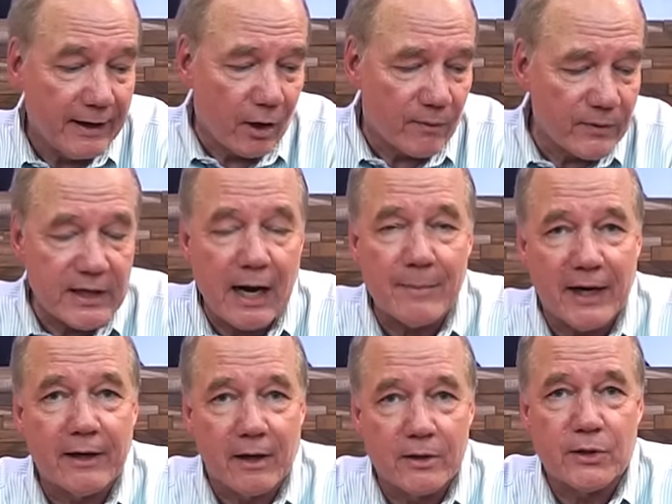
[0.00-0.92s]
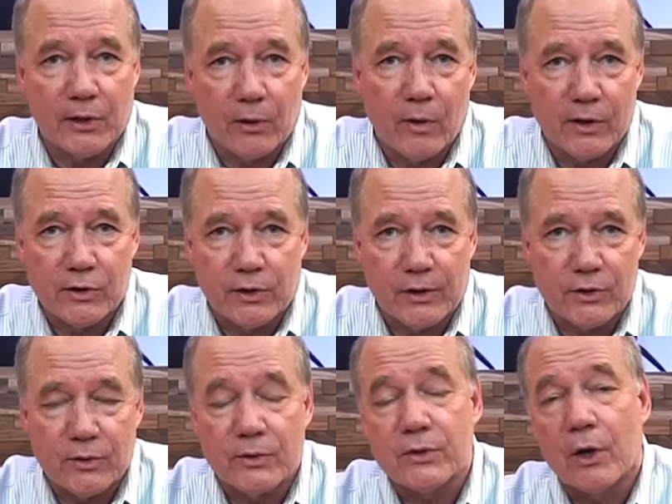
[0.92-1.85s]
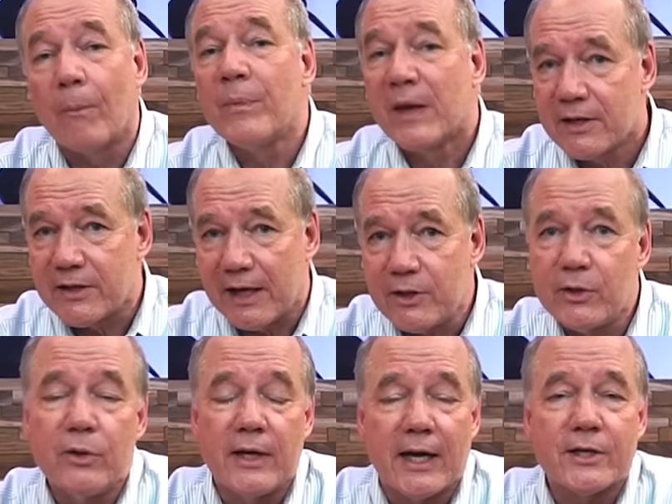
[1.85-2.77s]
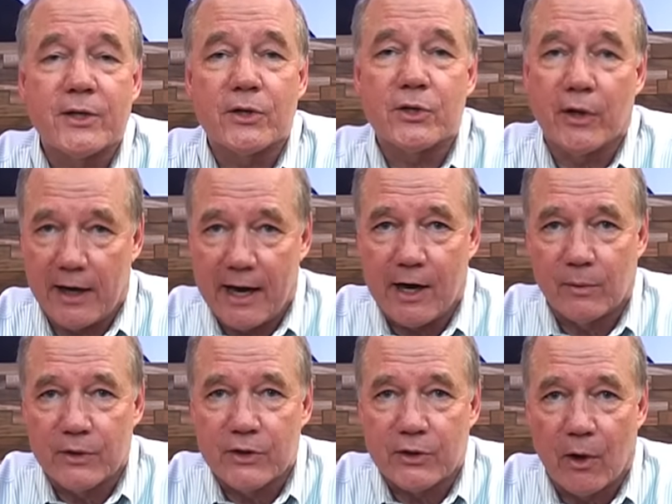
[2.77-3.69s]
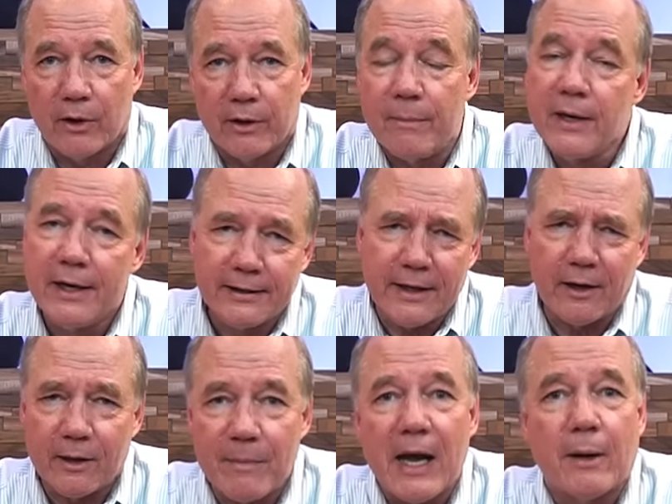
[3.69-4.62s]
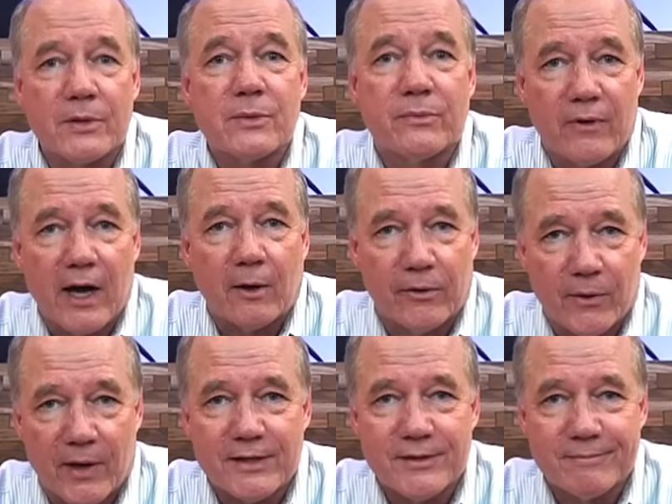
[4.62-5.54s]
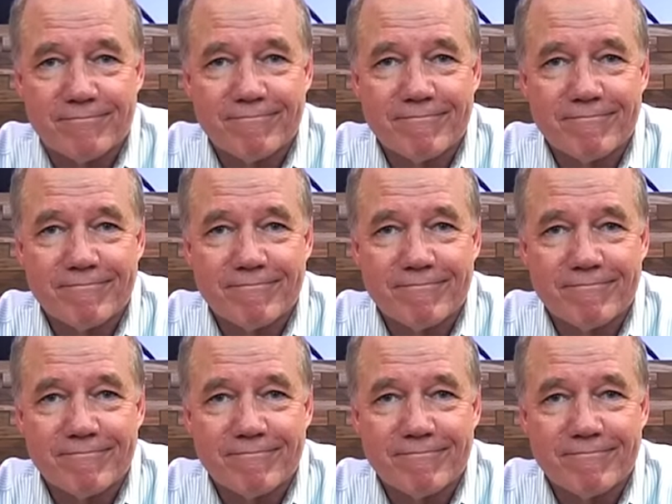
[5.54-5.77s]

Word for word: and over time, that gunk's going to cause you issues. So stay tuned. Next, I'll show you how to install them. Then I'll come back with some final thoughts.